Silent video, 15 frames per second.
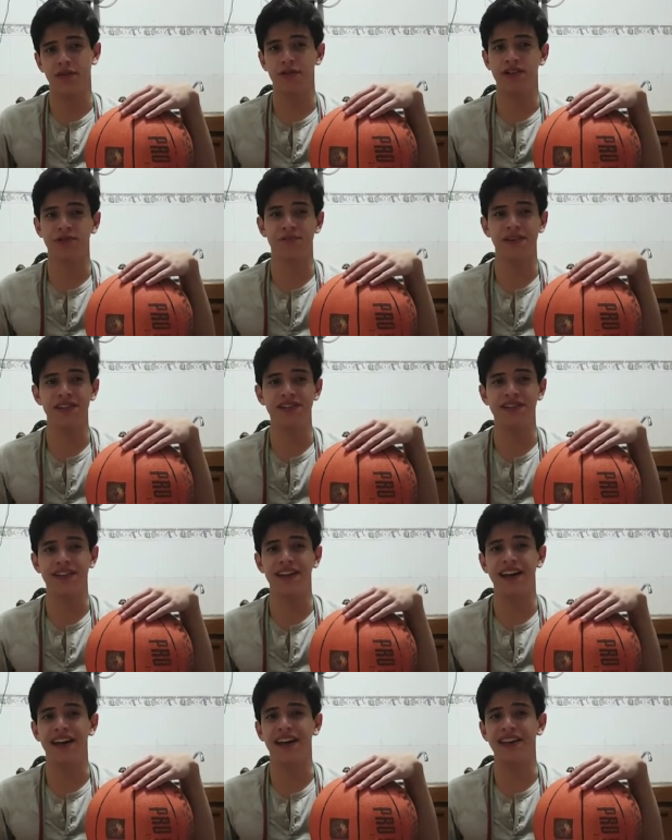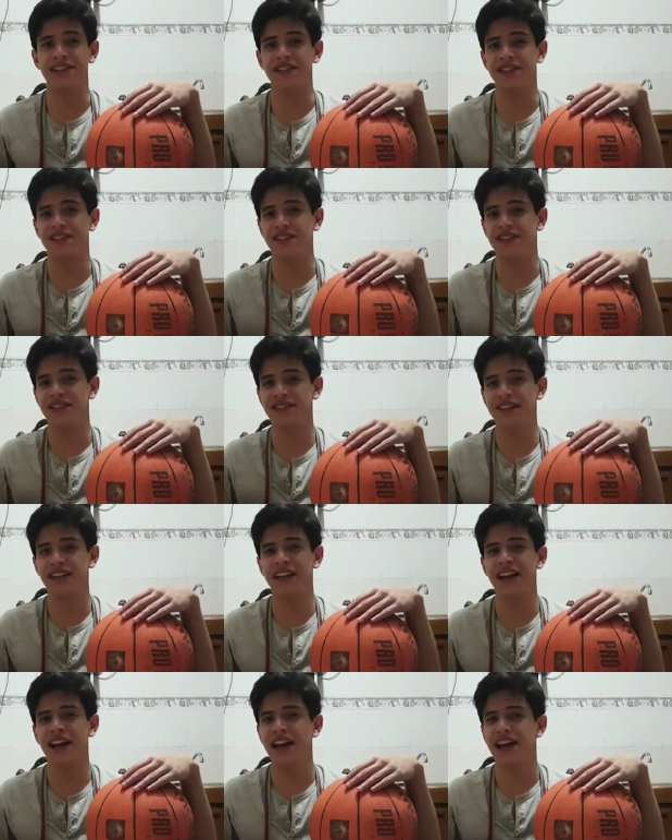which means it is
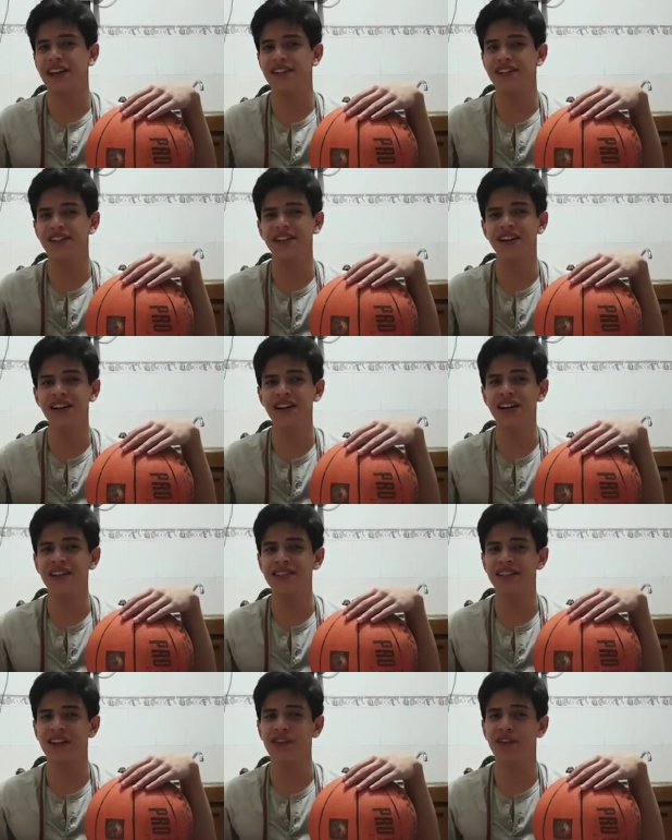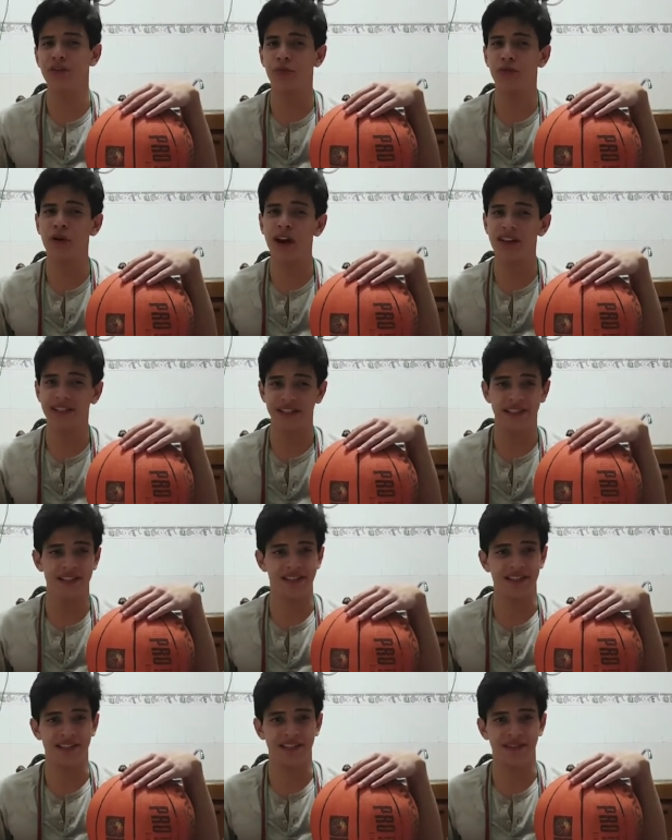sitting just at the right
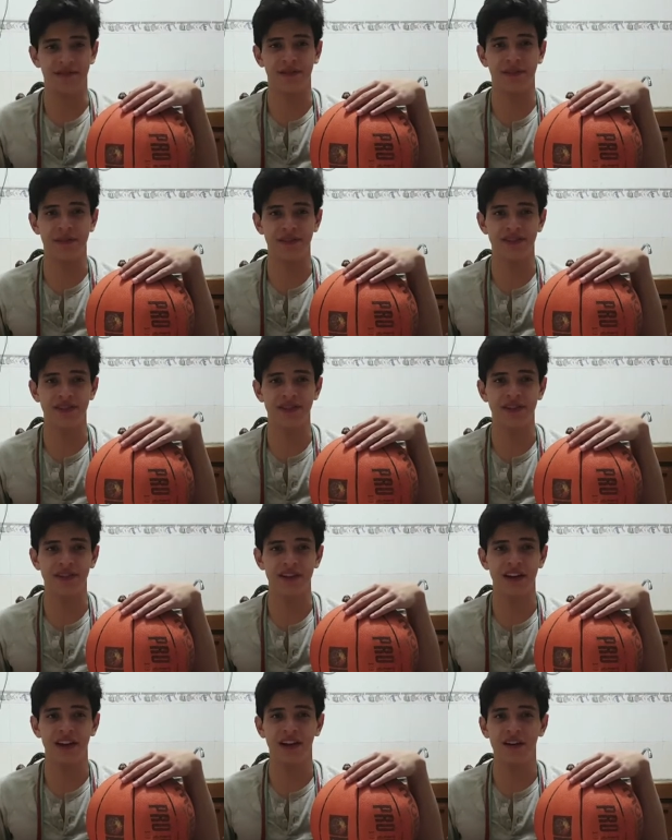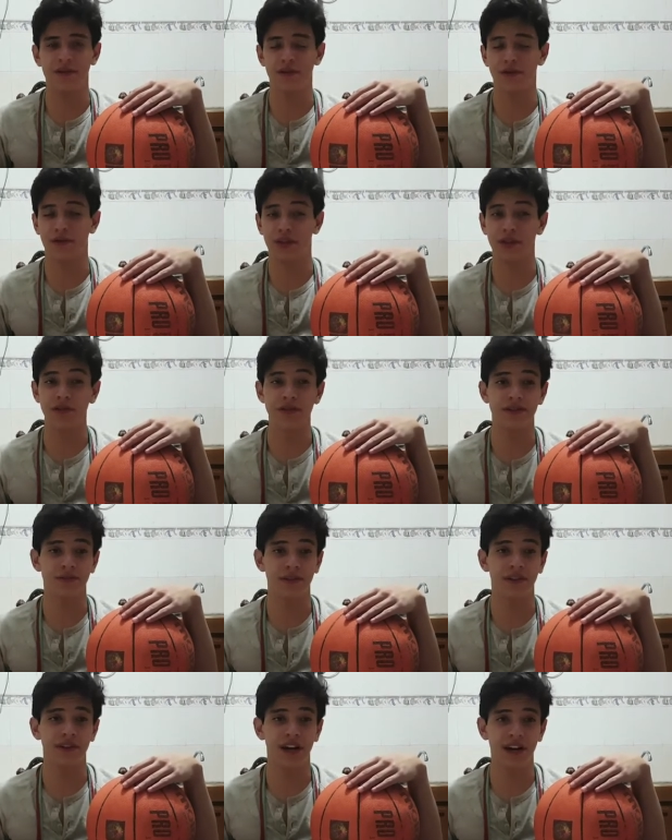distance for the sun for there to
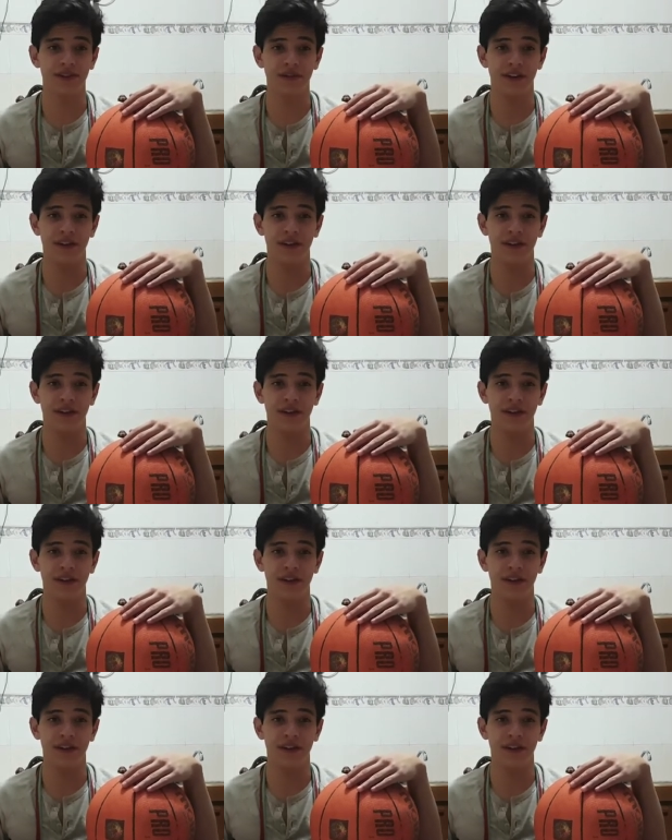be life.